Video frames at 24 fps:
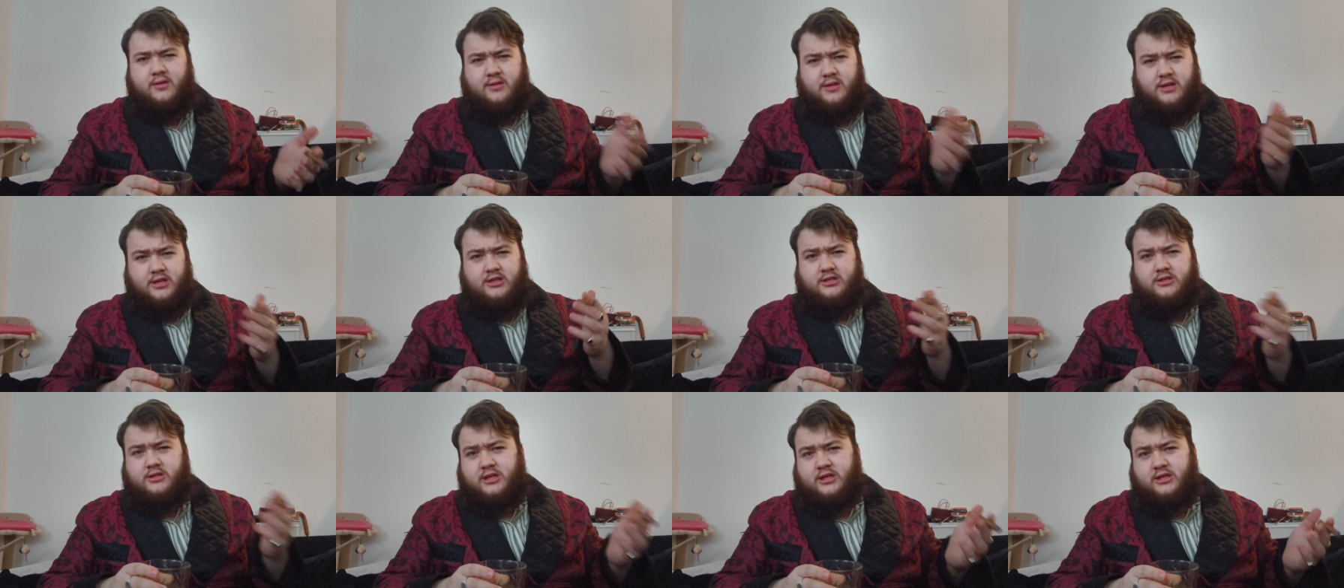
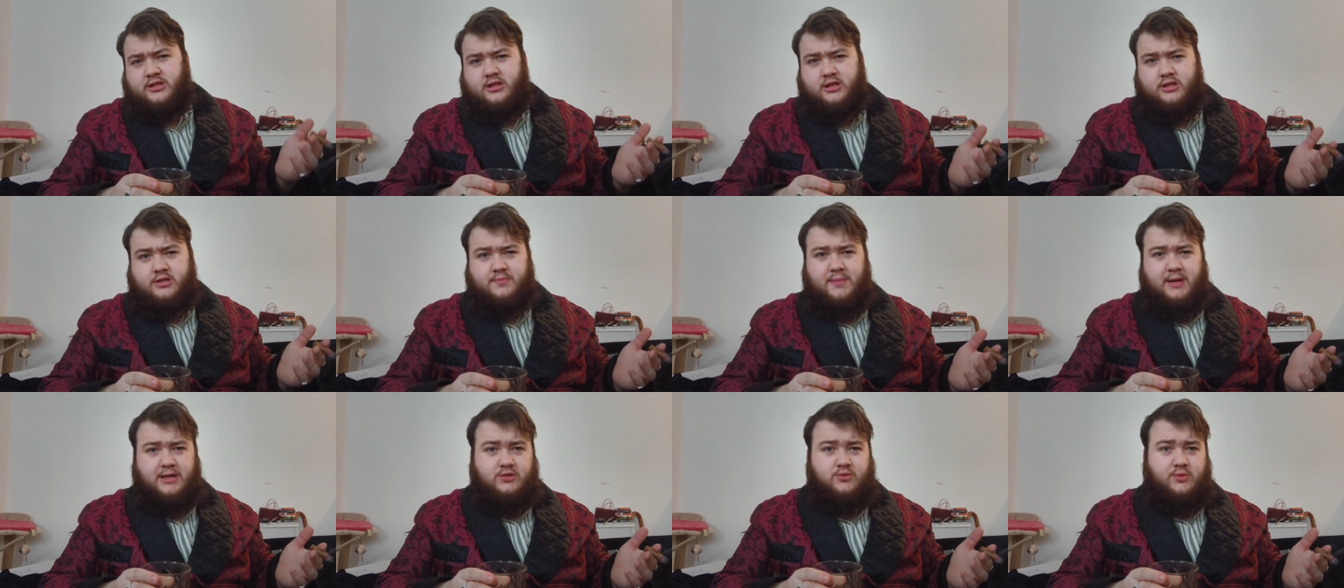
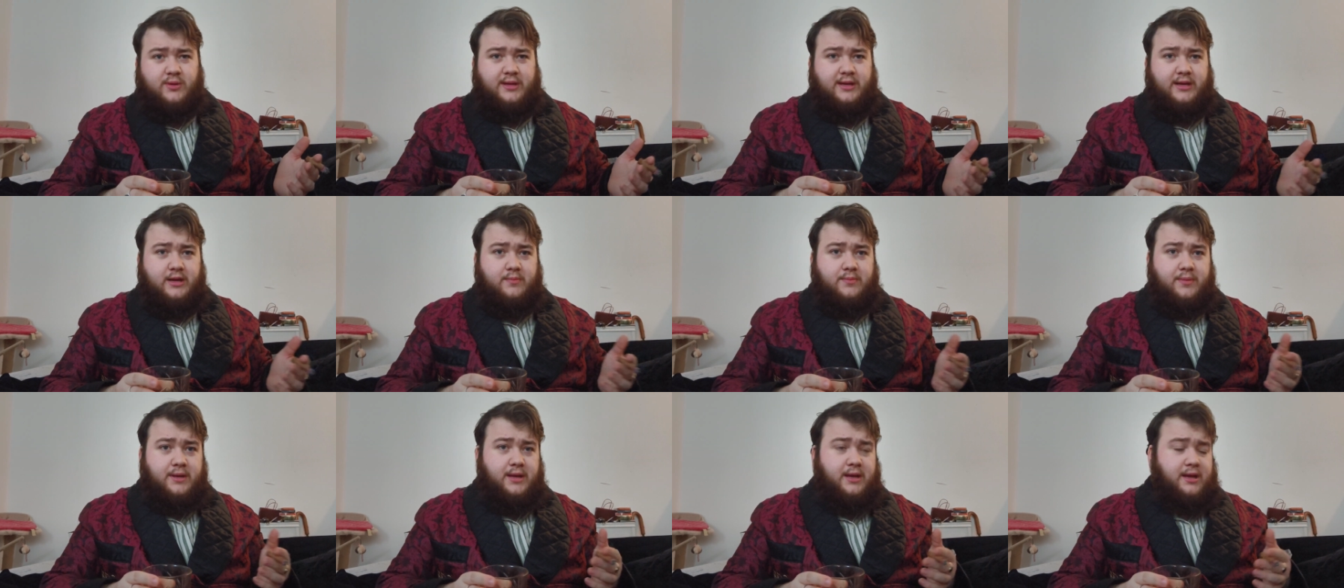this past week
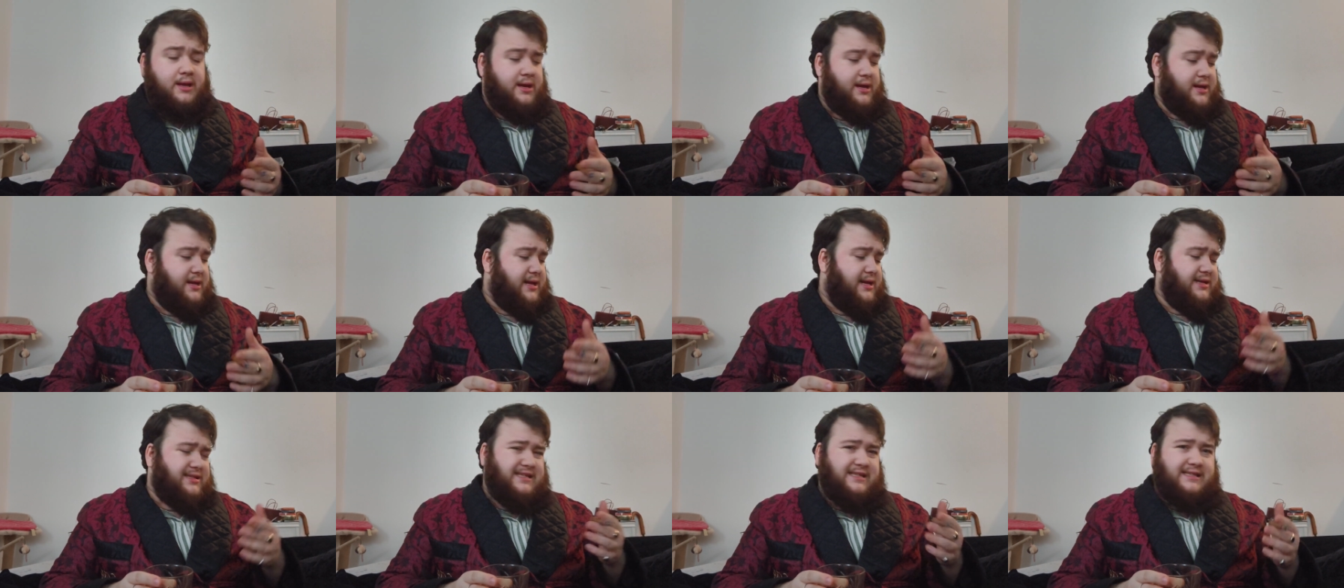and a bit
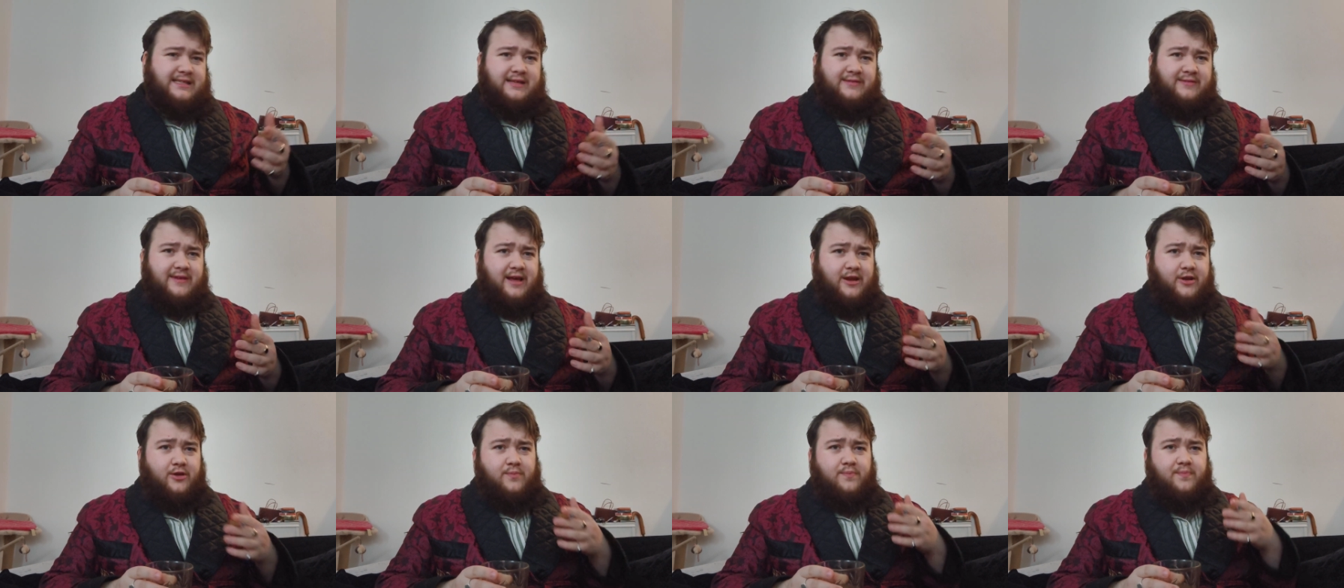since I've
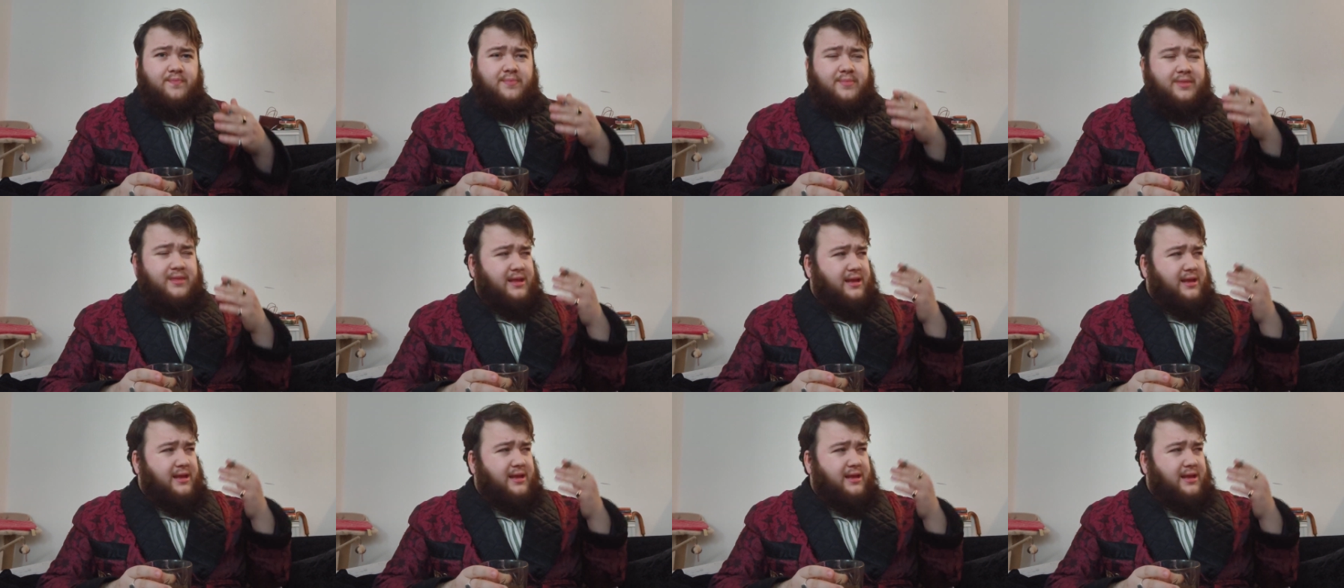had them.